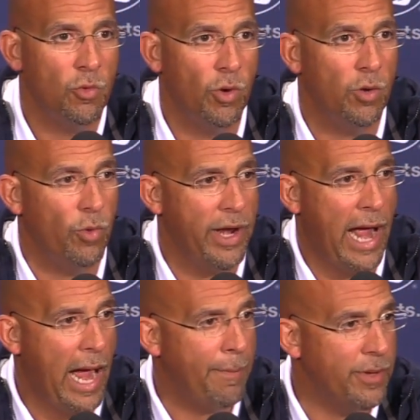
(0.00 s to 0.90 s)
what, what
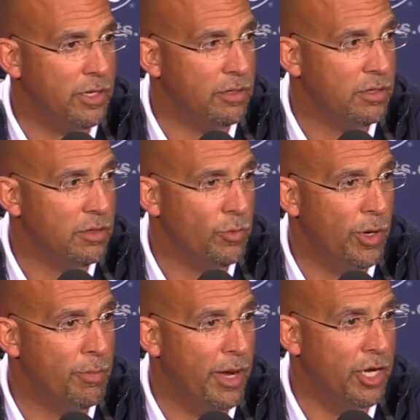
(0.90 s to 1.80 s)
happened
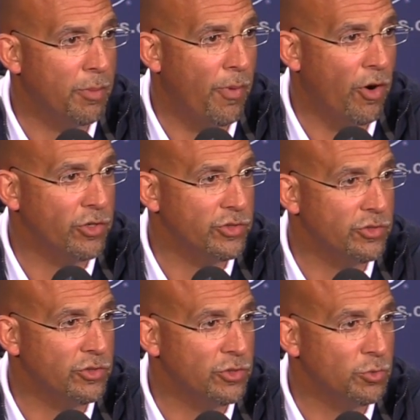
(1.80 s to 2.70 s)
when Micah
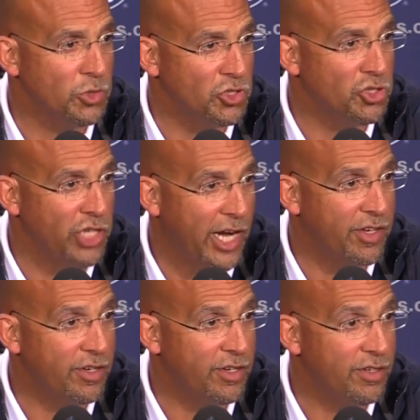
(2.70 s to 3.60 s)
Parsons was
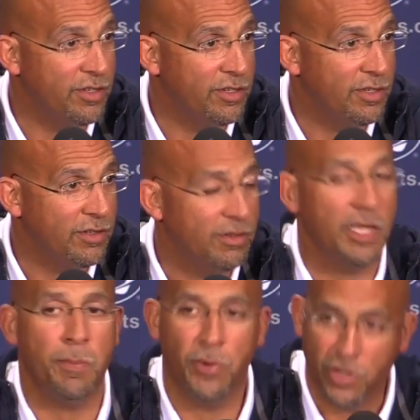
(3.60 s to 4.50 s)
ejected?
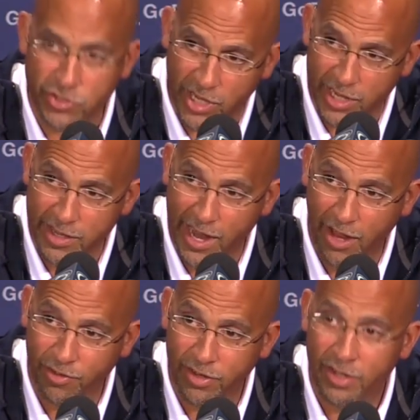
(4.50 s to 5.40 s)
He put his head
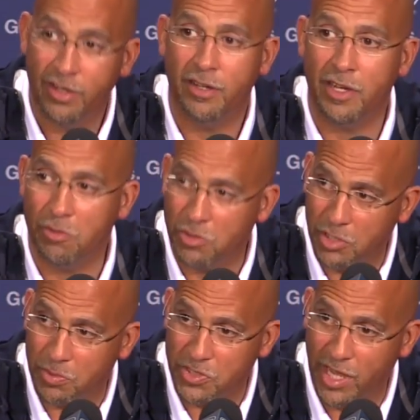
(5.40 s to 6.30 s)
down, he
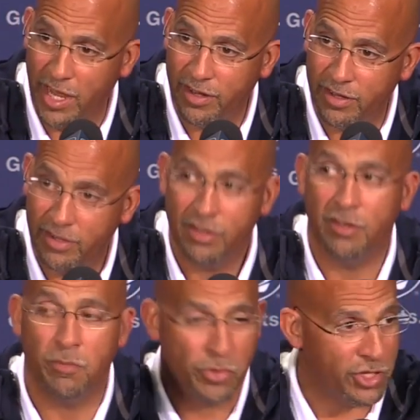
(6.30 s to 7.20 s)
was upset,
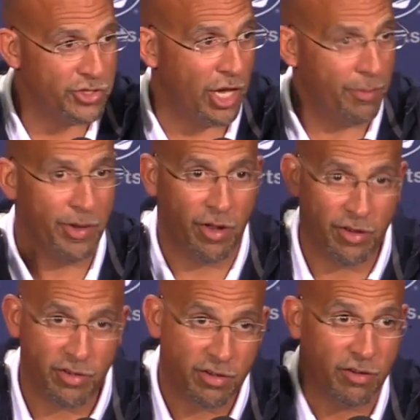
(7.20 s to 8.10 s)
put his helmet
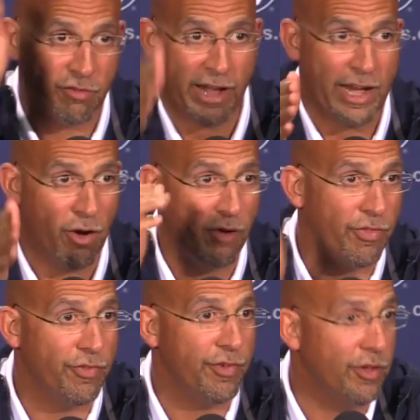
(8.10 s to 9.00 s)
on, ran
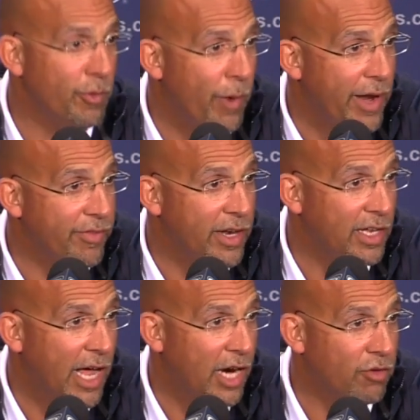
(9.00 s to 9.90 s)
off the field, went into the
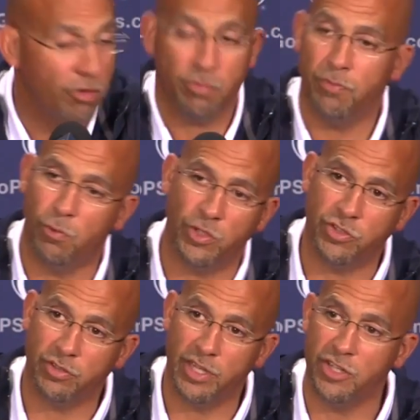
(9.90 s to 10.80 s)
locker room.
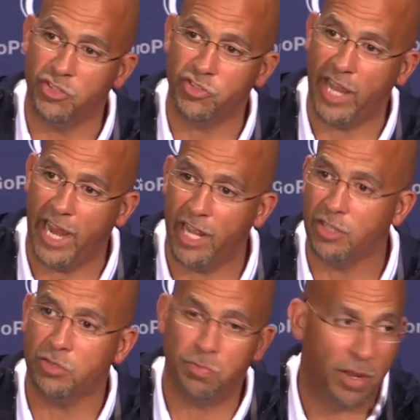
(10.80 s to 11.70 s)
Wasn't in the
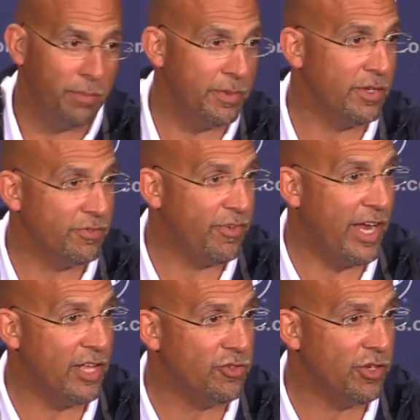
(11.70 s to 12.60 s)
stands pumping the
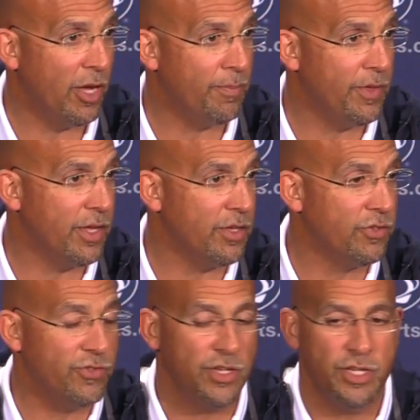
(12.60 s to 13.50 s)
fans up that
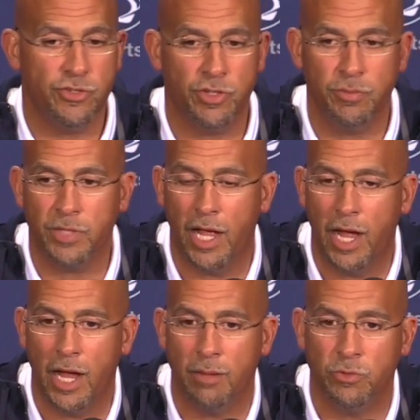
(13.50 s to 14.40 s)
you see
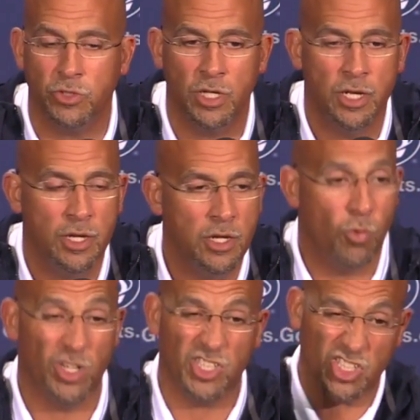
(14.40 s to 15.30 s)
sometimes.
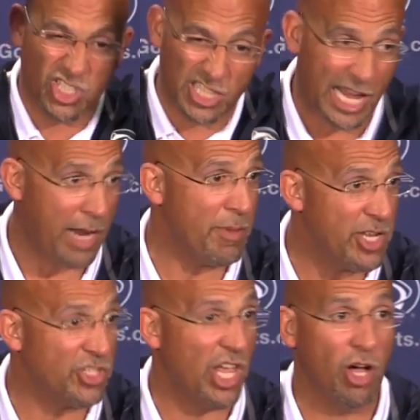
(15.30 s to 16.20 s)
Wasn't
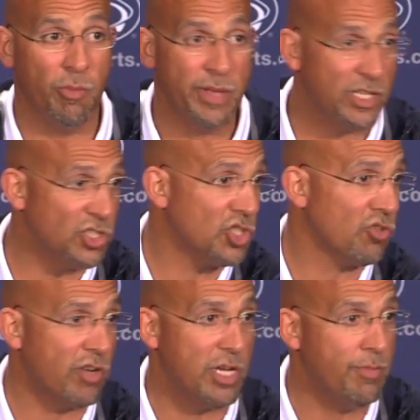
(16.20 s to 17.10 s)
slamming his helmet and
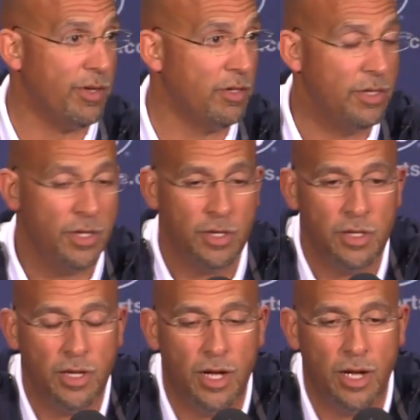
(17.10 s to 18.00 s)
screaming.
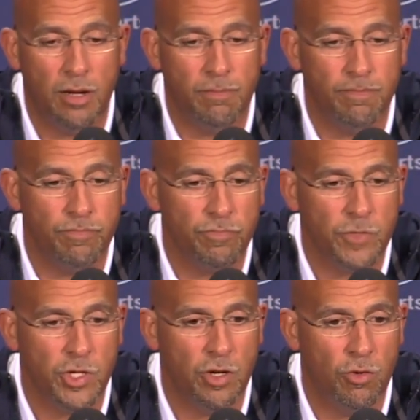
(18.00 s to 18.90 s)
Um,
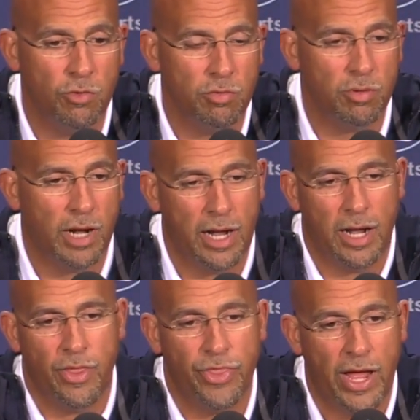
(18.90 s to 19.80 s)
you know,
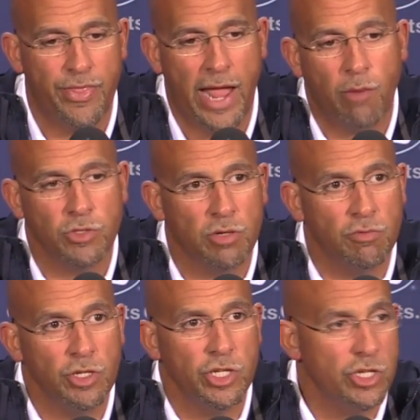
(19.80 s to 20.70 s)
I, I thought that was a
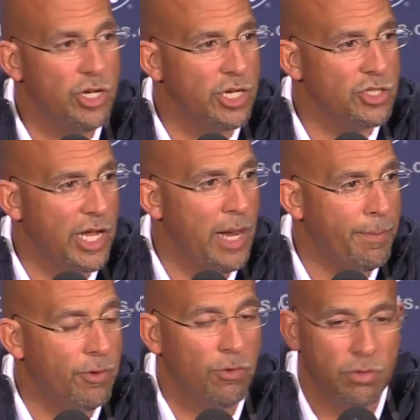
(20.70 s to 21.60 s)
really good
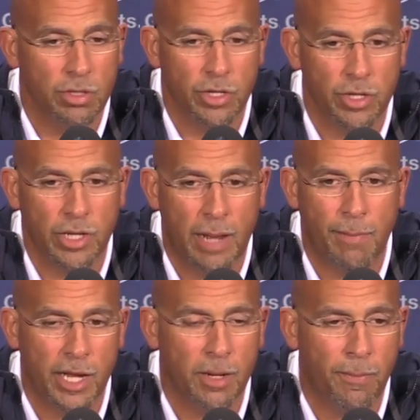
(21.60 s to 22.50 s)
example. You, you got
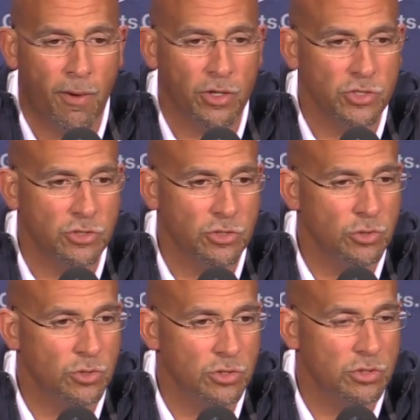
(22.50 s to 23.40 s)
Micah Parsons,
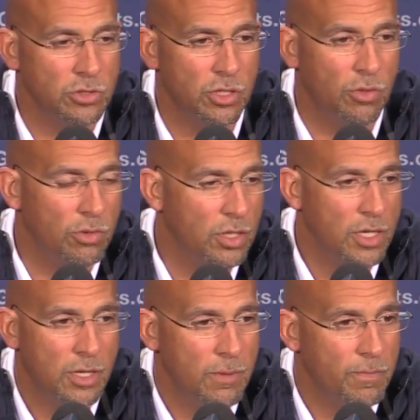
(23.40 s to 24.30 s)
who there's, you know,
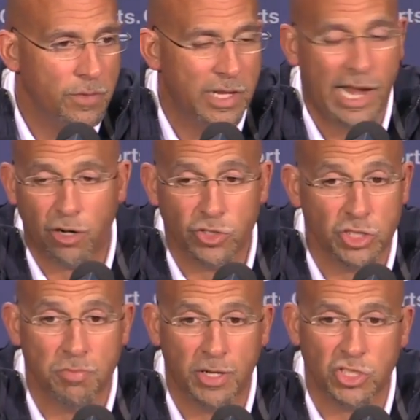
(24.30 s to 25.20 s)
cares
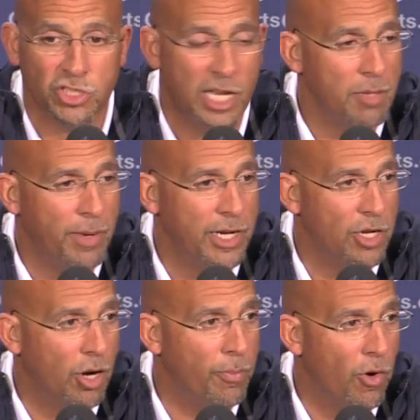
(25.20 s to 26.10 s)
as much as anybody in our